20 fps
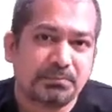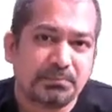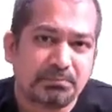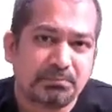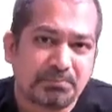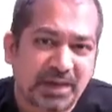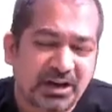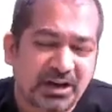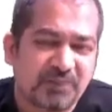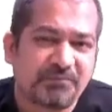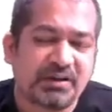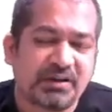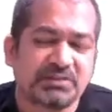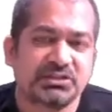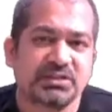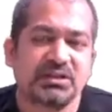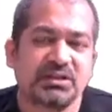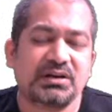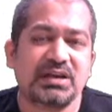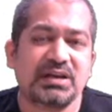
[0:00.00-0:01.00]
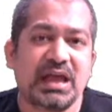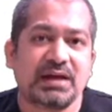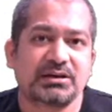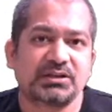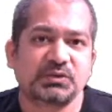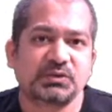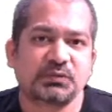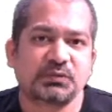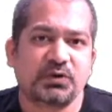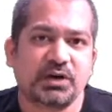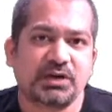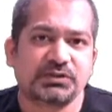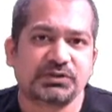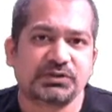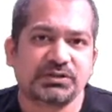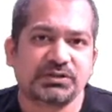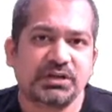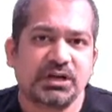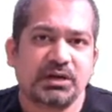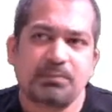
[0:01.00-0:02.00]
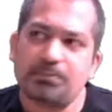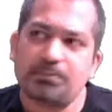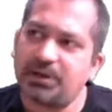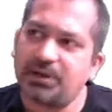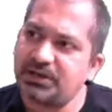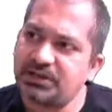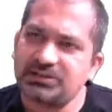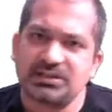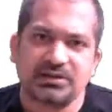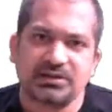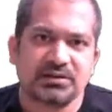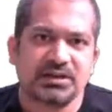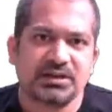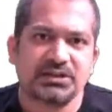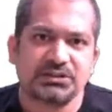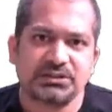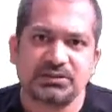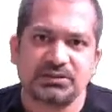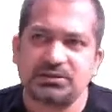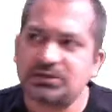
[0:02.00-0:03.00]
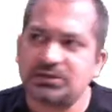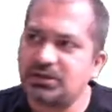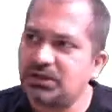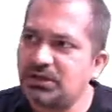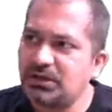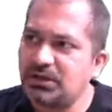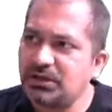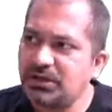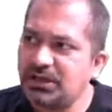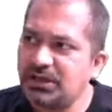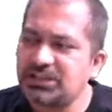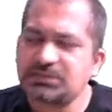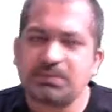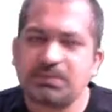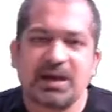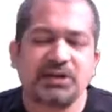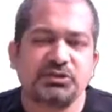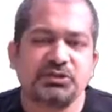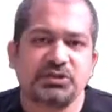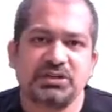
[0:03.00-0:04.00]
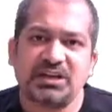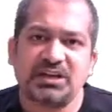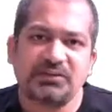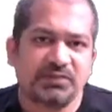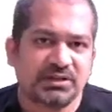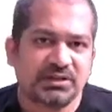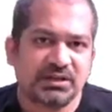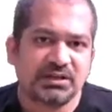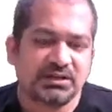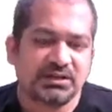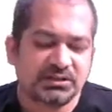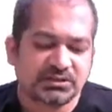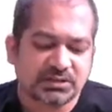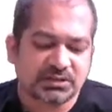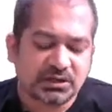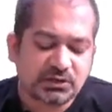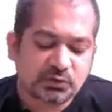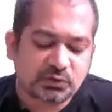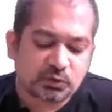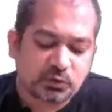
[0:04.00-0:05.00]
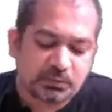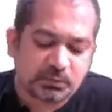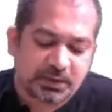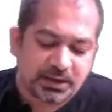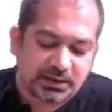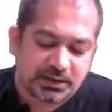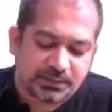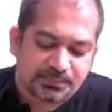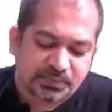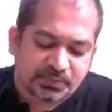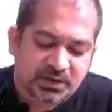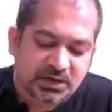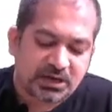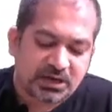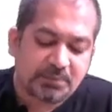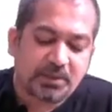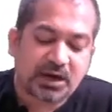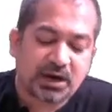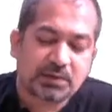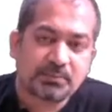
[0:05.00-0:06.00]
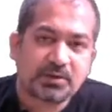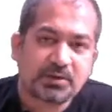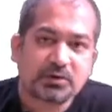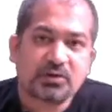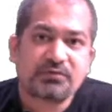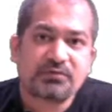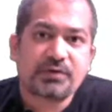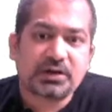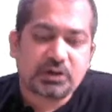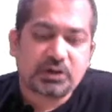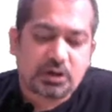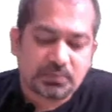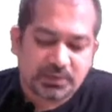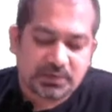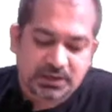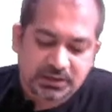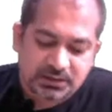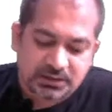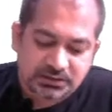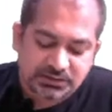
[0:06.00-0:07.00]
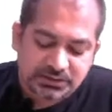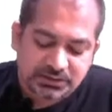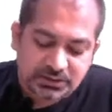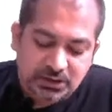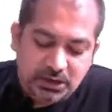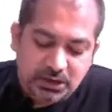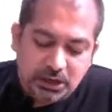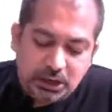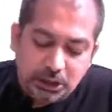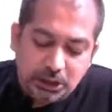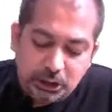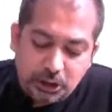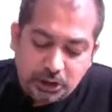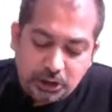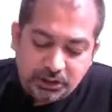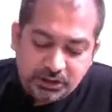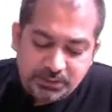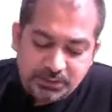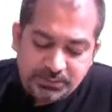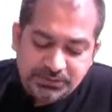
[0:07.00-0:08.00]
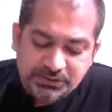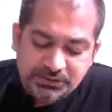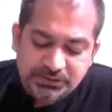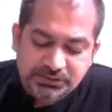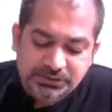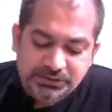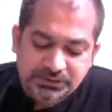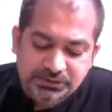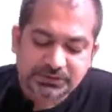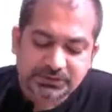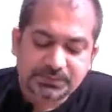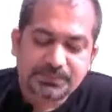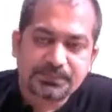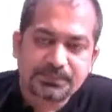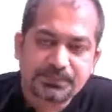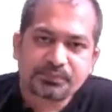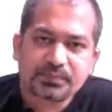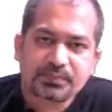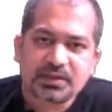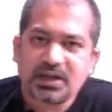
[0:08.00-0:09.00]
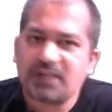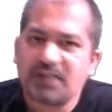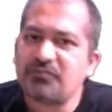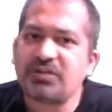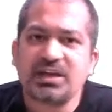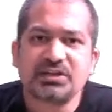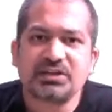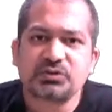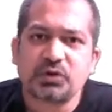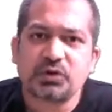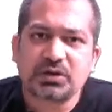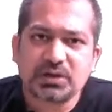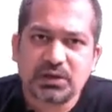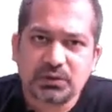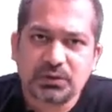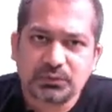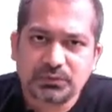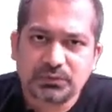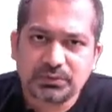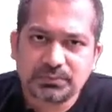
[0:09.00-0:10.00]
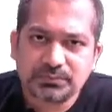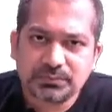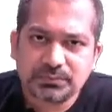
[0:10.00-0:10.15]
manufacture the reactors for us, but the generation, expansion, everything is controlled by Department of Atomic Energy. Lottery businesses, FDI is not allowed.